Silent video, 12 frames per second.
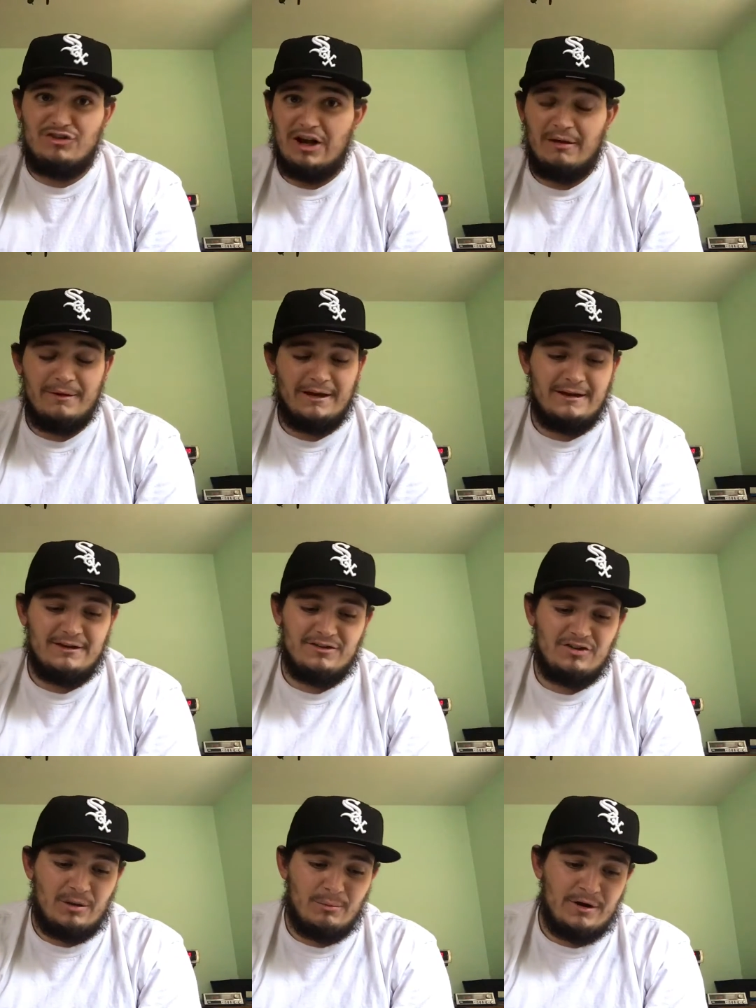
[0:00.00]
good job at getting to
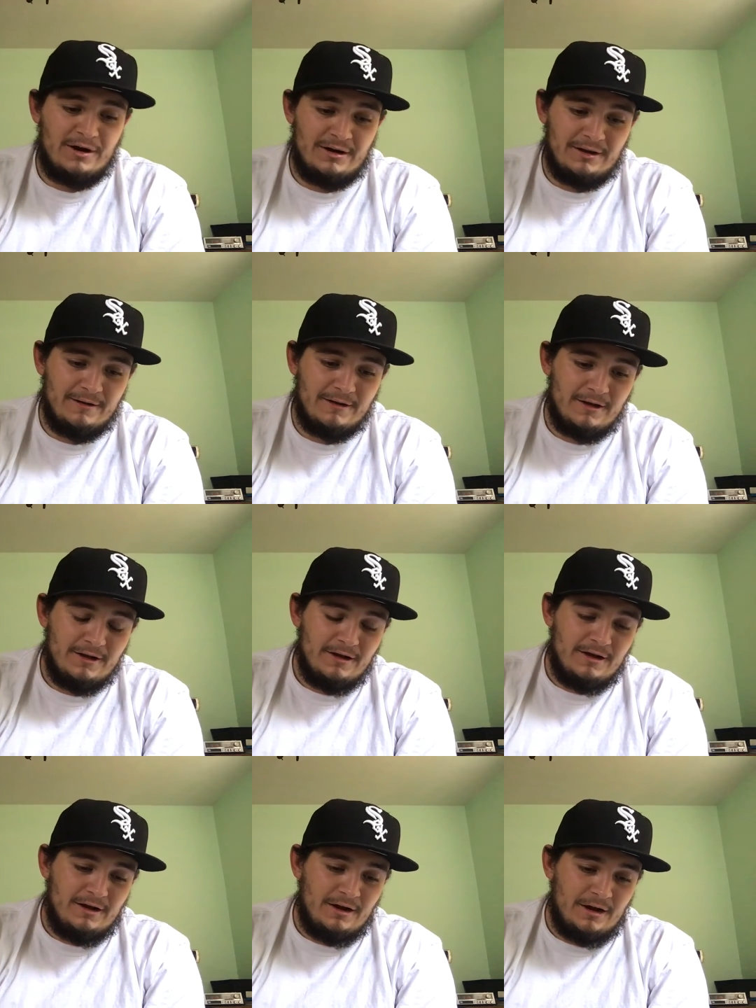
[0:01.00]
Tom Brady.
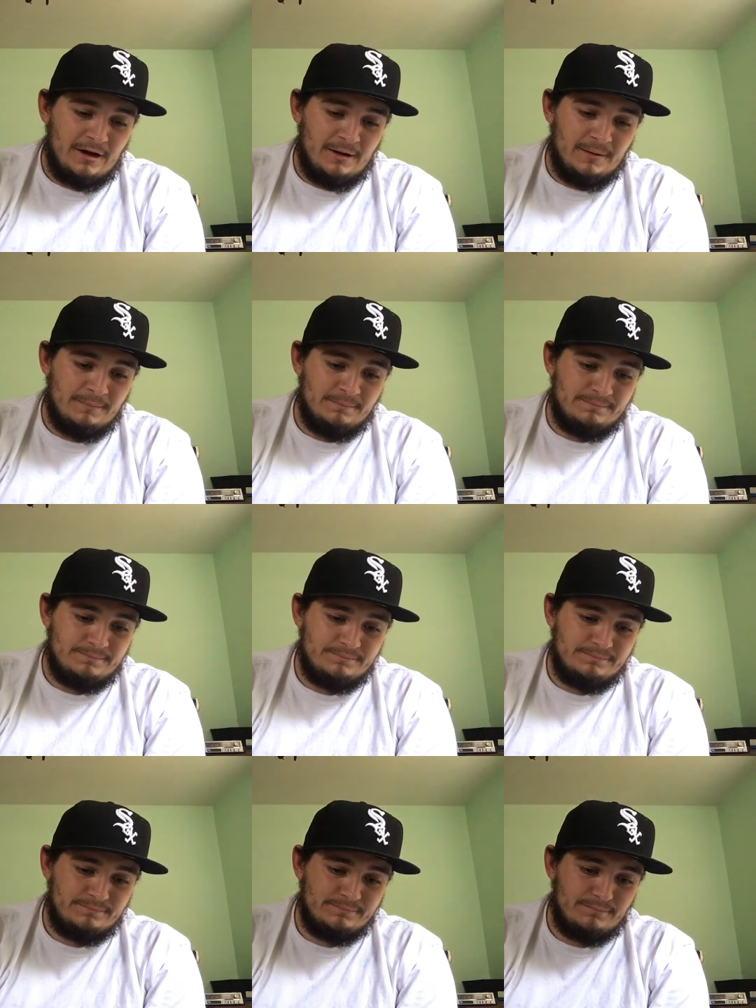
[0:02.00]
Um,
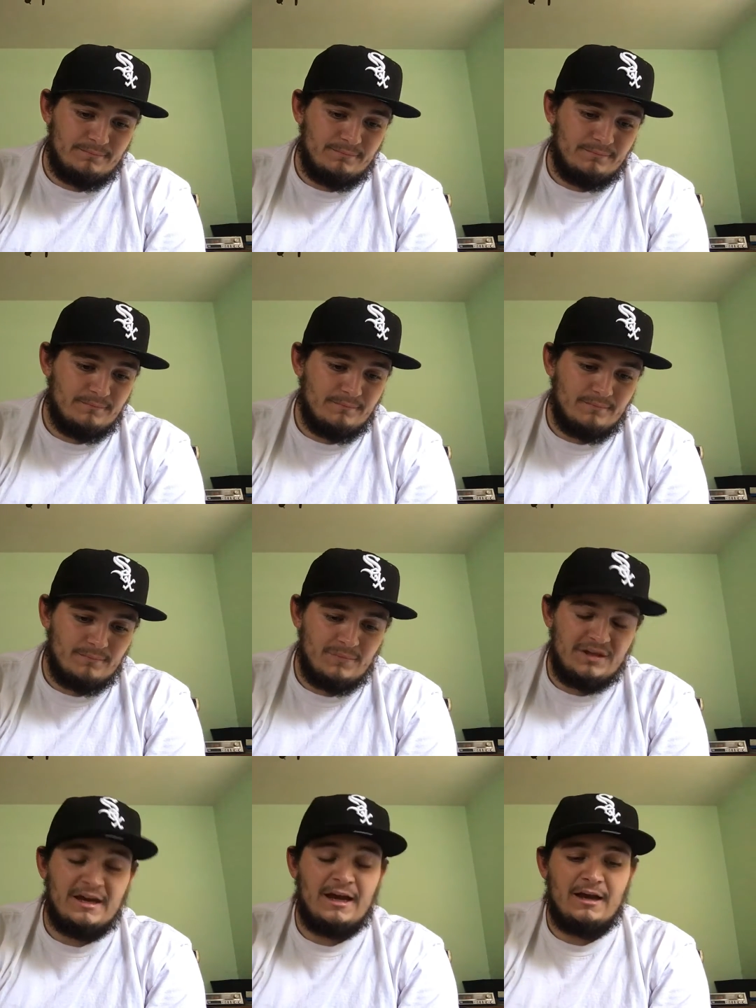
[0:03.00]

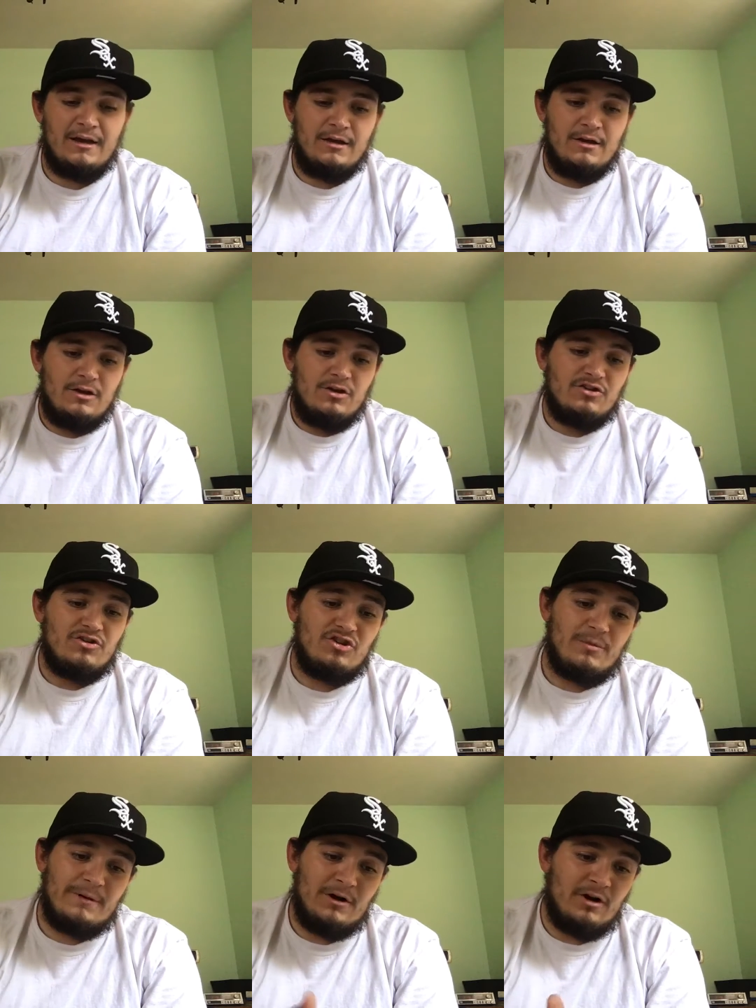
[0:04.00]
but yeah, so
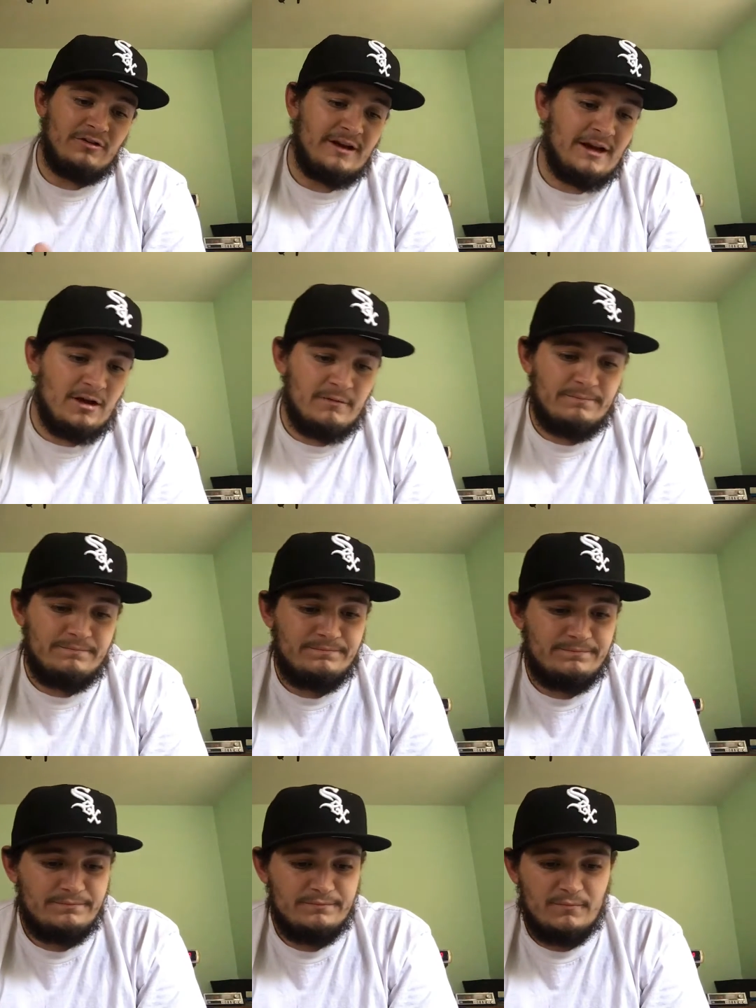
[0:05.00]
jumping on down,
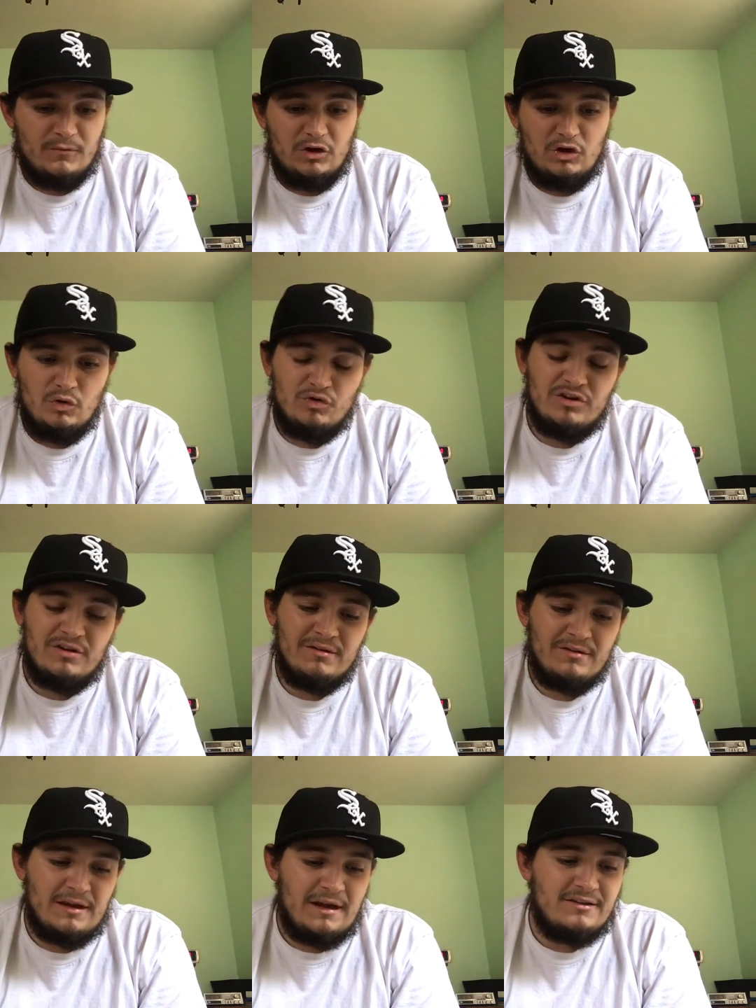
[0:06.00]

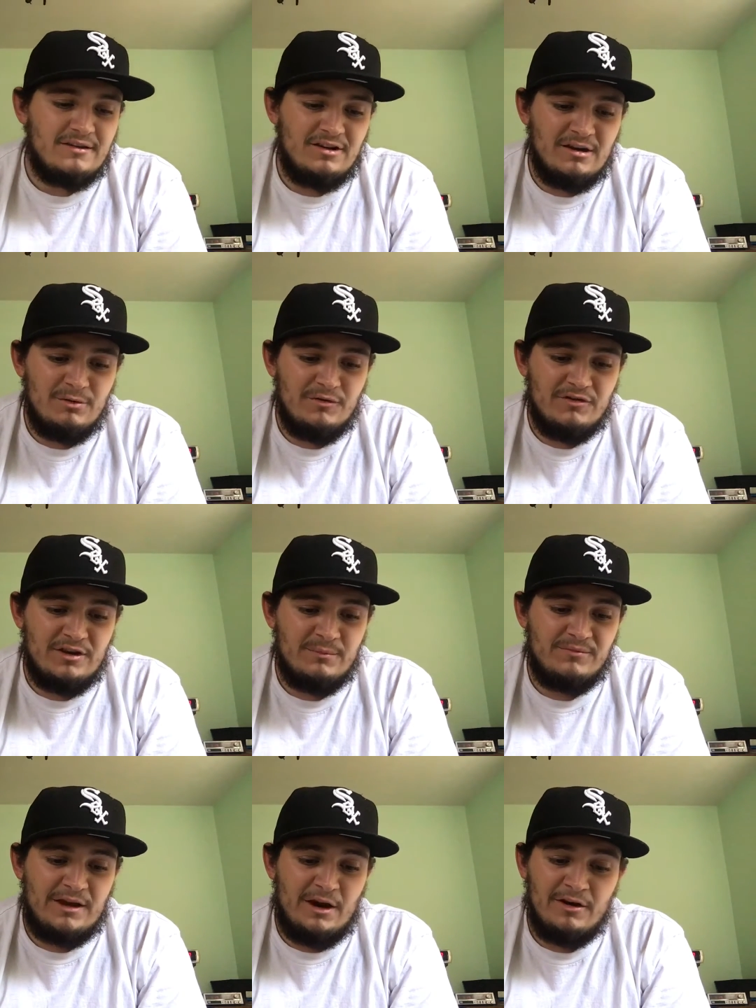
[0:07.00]
Houston, that's a W for
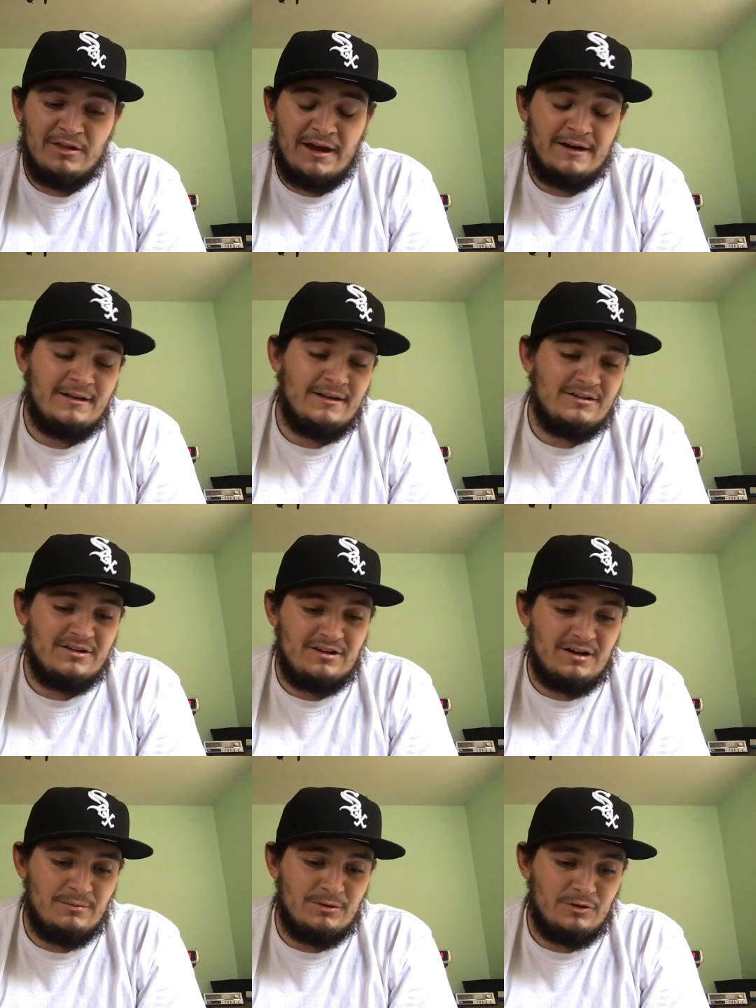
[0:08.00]
them. Carolina, that's a
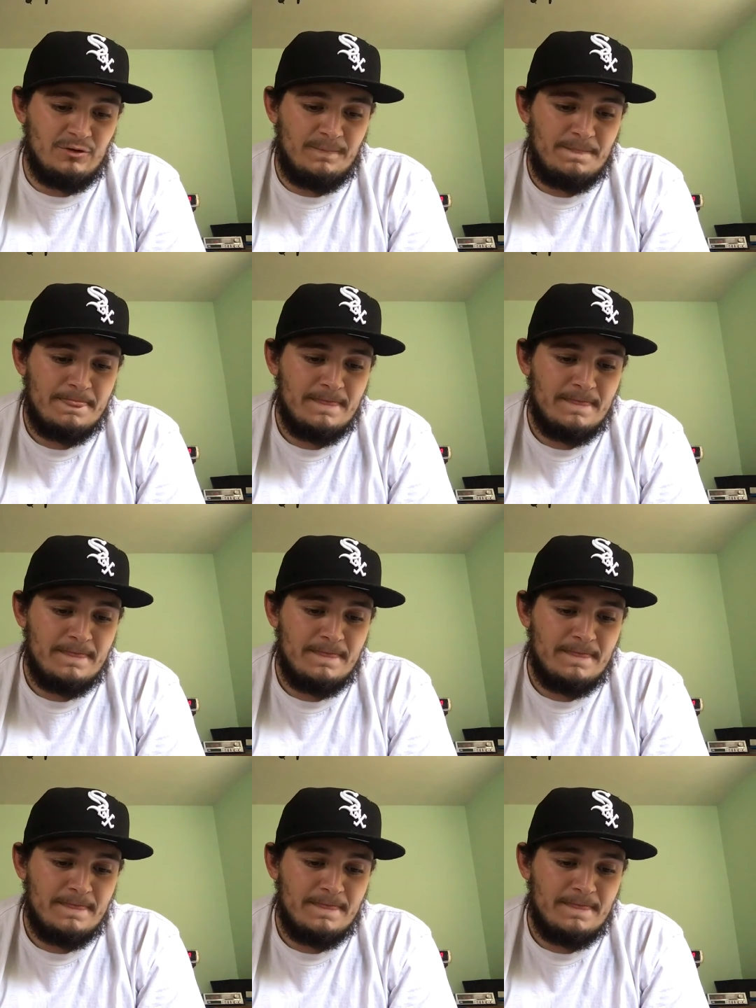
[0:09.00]
W.